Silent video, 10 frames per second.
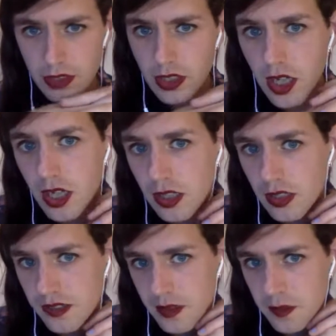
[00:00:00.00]

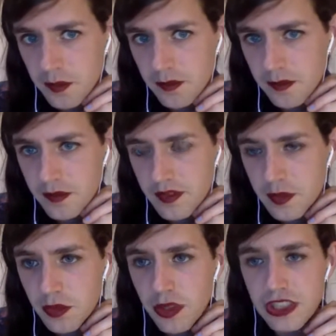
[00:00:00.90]
cull some
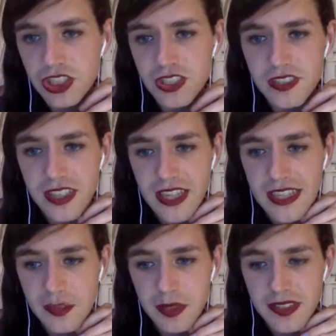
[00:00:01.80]
questions to
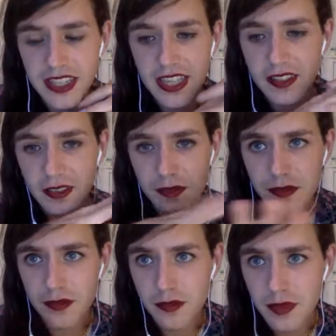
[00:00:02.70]
ask me at the end of
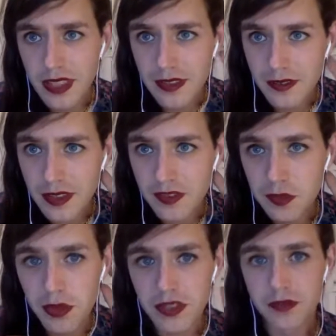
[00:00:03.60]
when I've
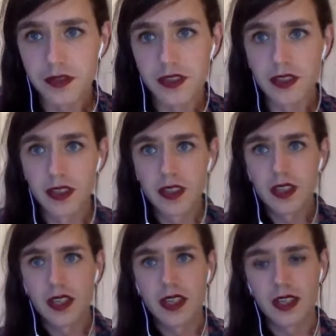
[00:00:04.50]
spoken for
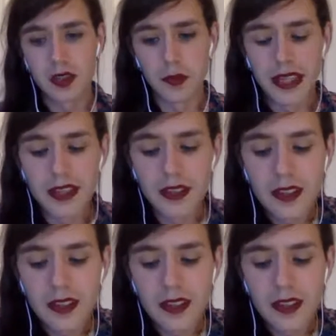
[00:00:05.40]
a little bit.